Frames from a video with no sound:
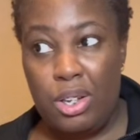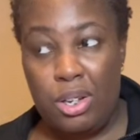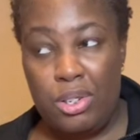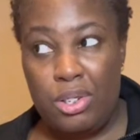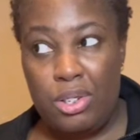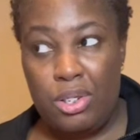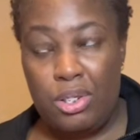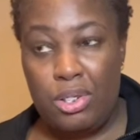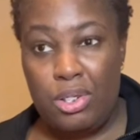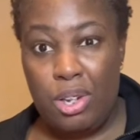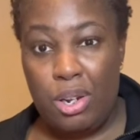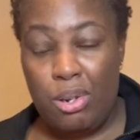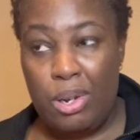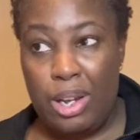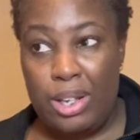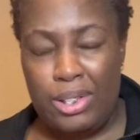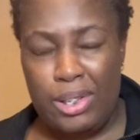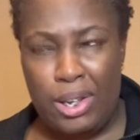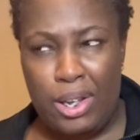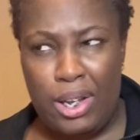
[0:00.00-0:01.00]
sir, I
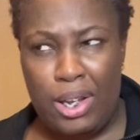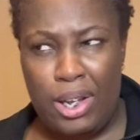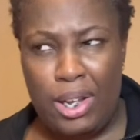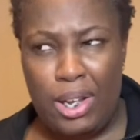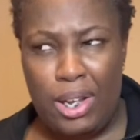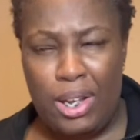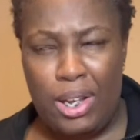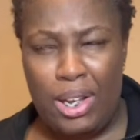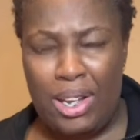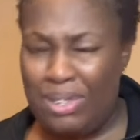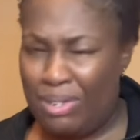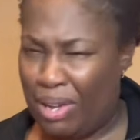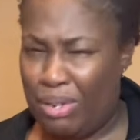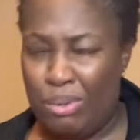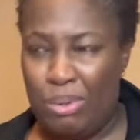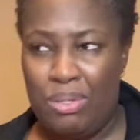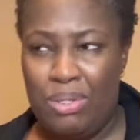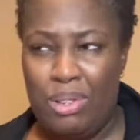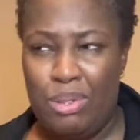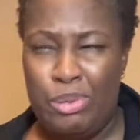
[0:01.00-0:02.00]
don't know
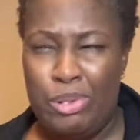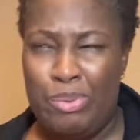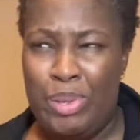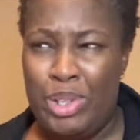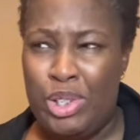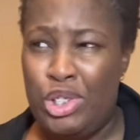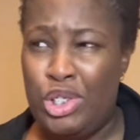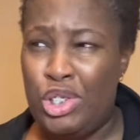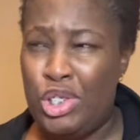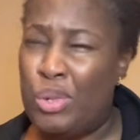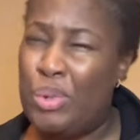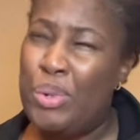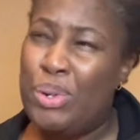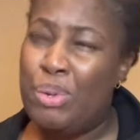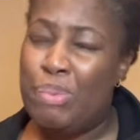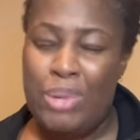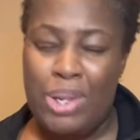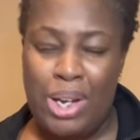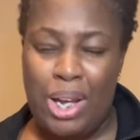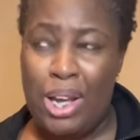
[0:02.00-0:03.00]
if that was supposed to be a joke,
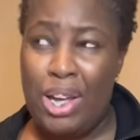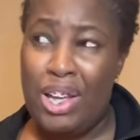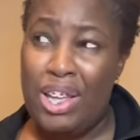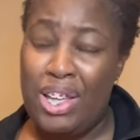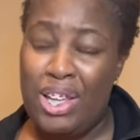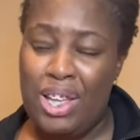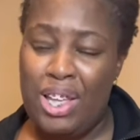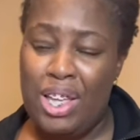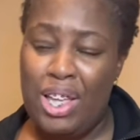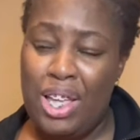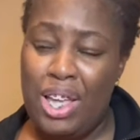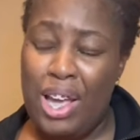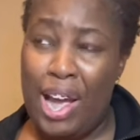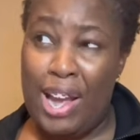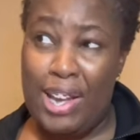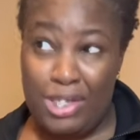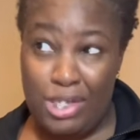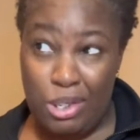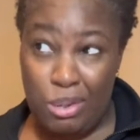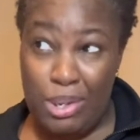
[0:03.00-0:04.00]
but I
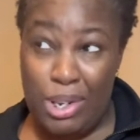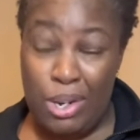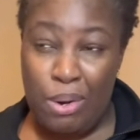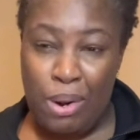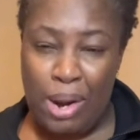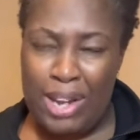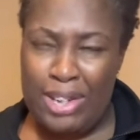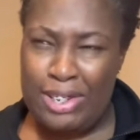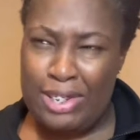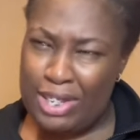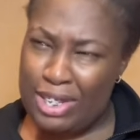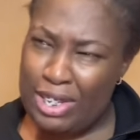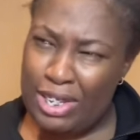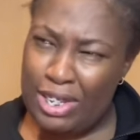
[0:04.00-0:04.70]
still need her ID.